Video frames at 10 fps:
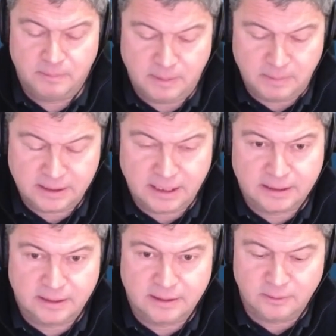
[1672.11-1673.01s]
public
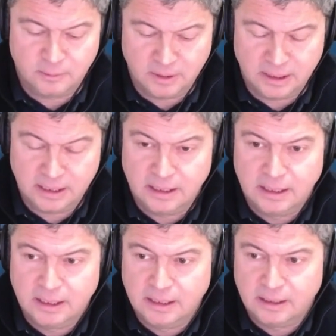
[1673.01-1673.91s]
sector, they're normally
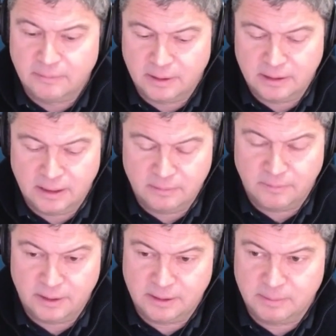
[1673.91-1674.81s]

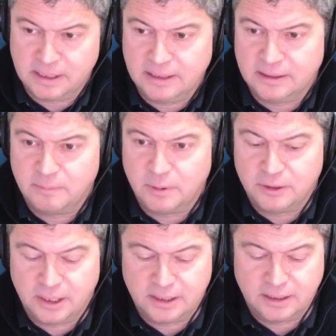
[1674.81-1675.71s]
very substantive
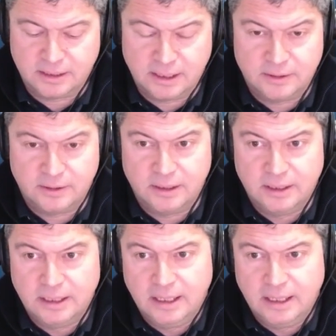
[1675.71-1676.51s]
projects, etc.